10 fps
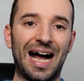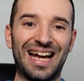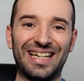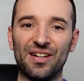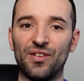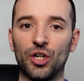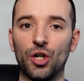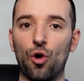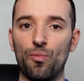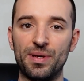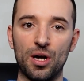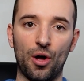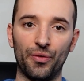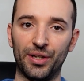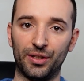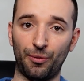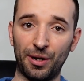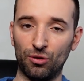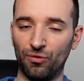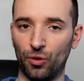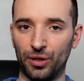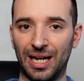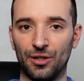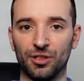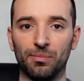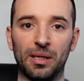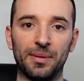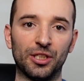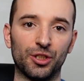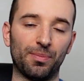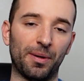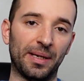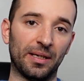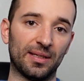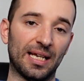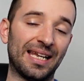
I never go beyond the 3 to 4,000 millimeters per minute.